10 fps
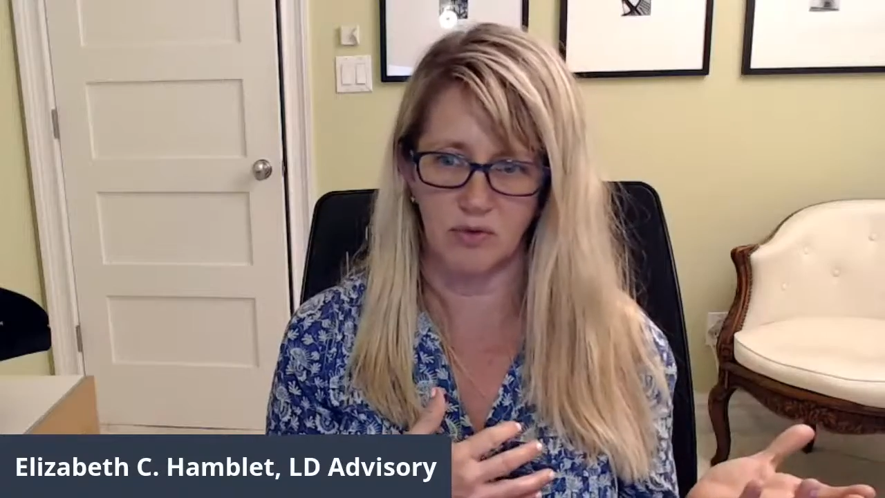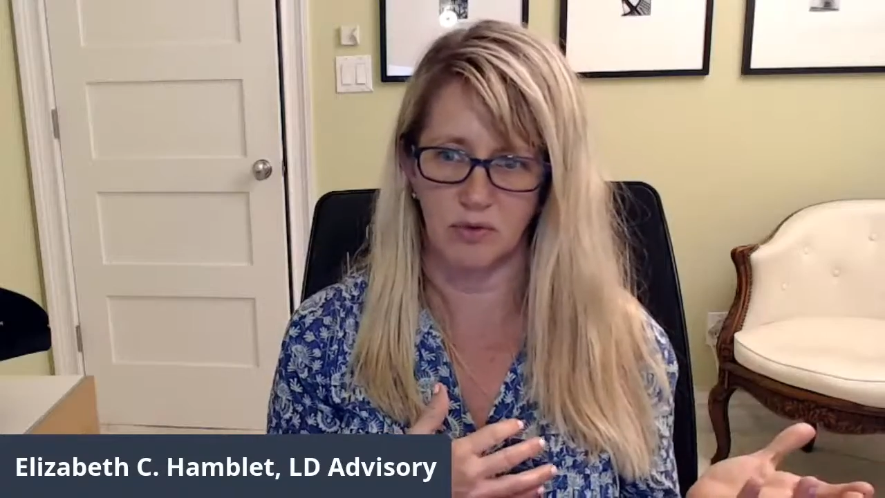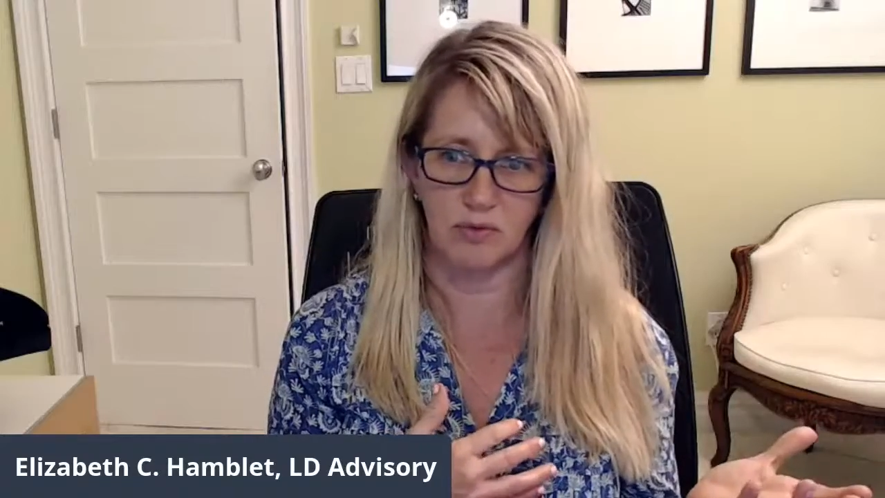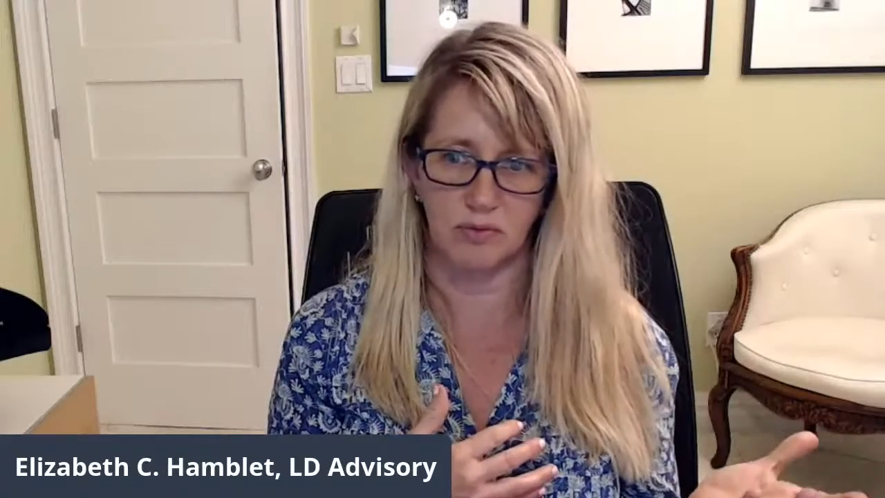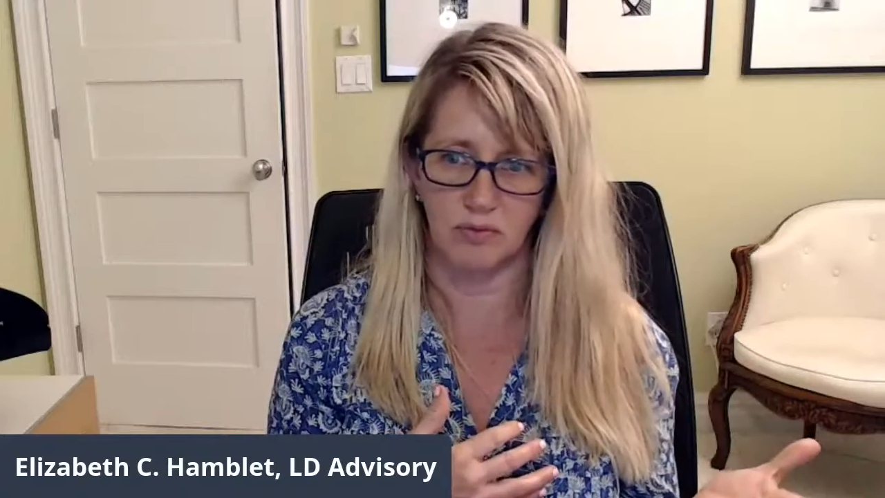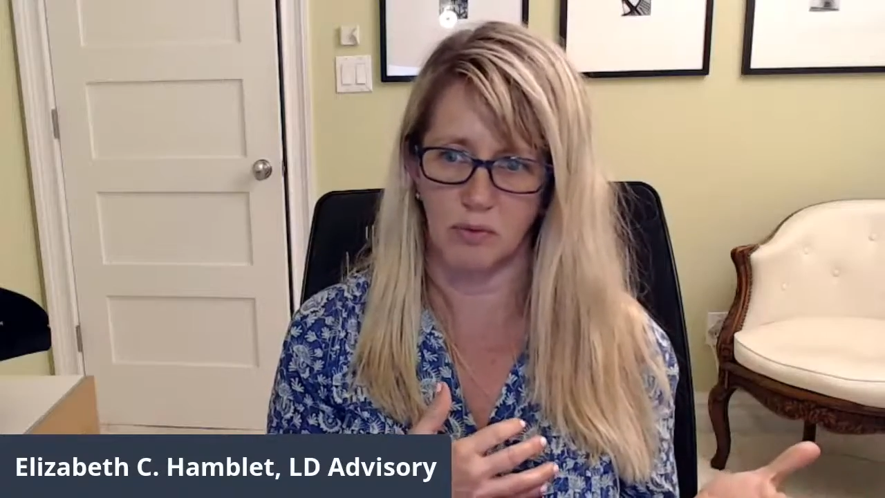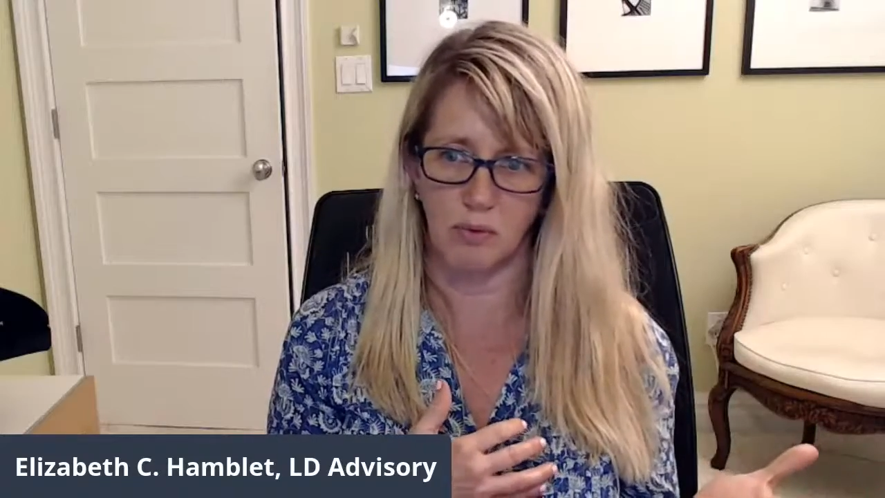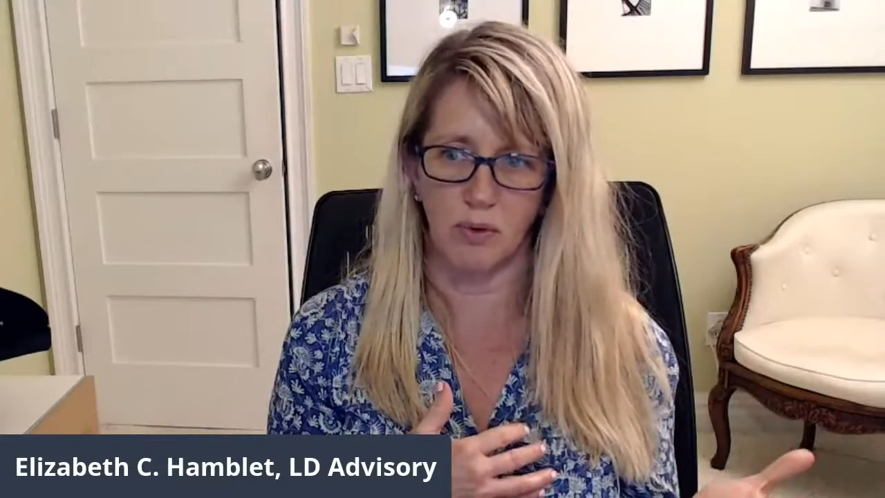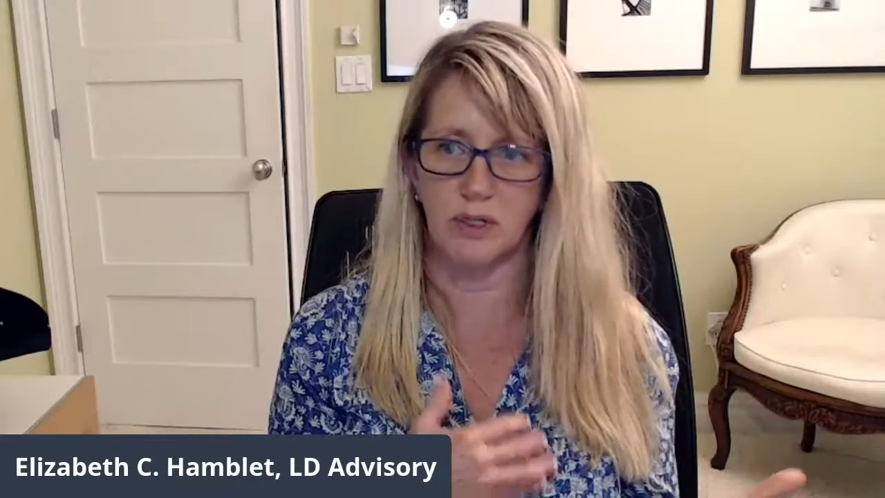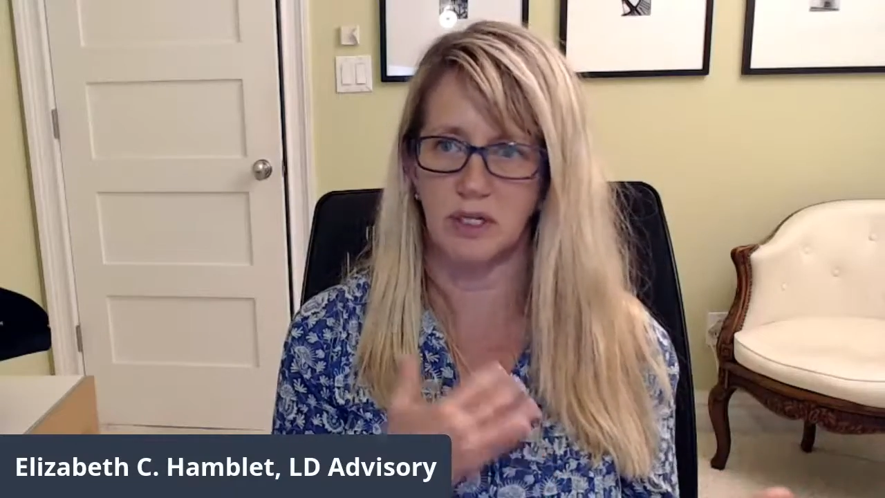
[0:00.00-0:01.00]
school
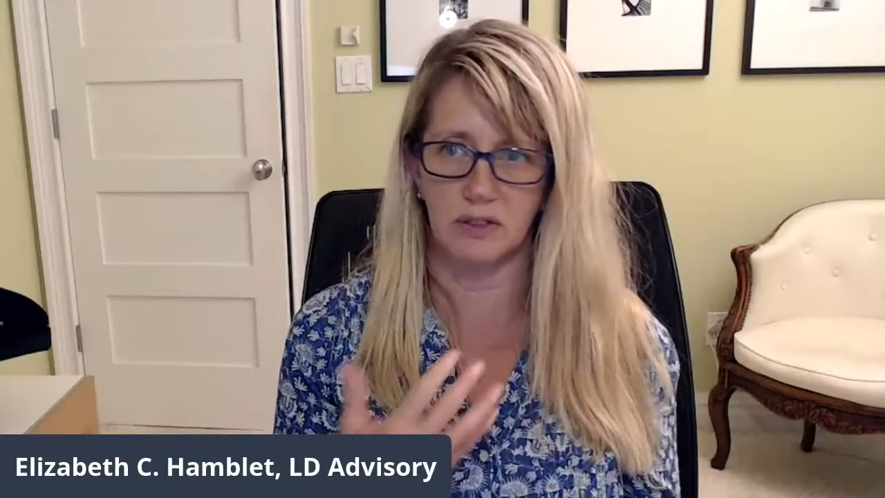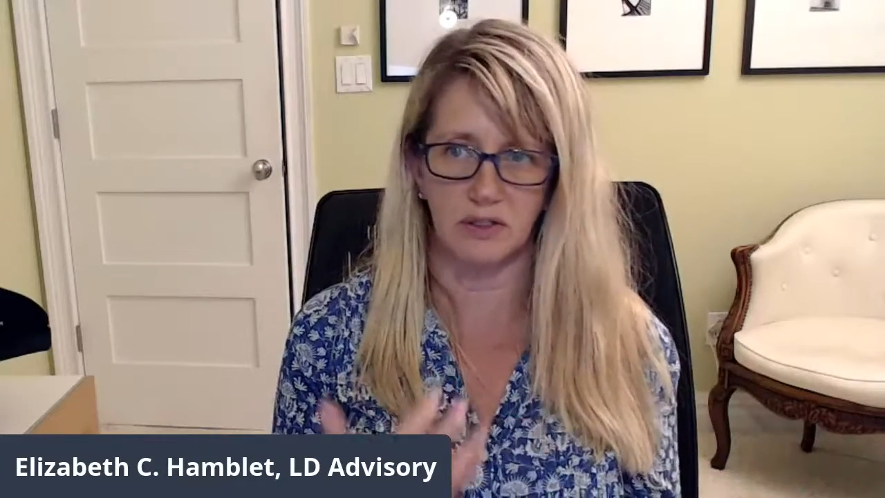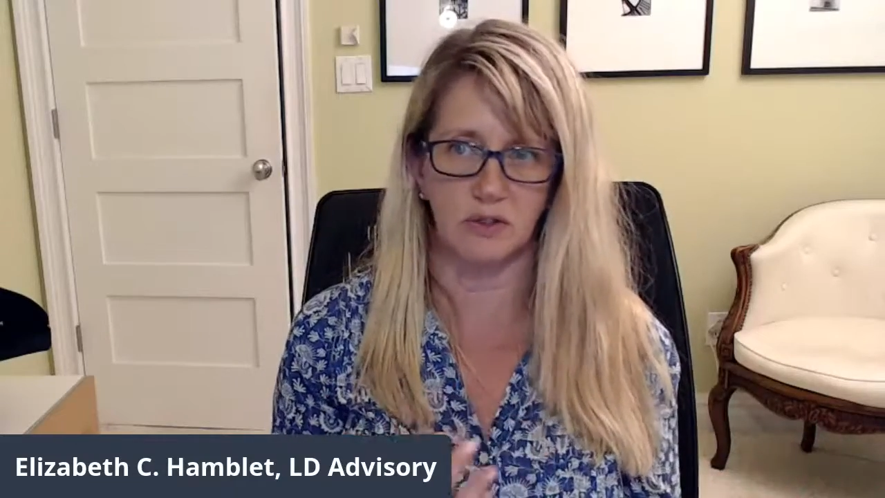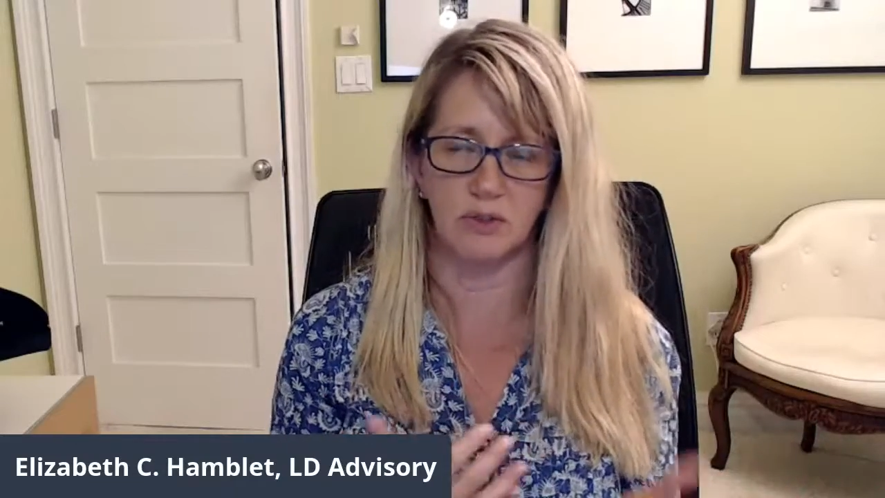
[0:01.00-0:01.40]
report doesn't do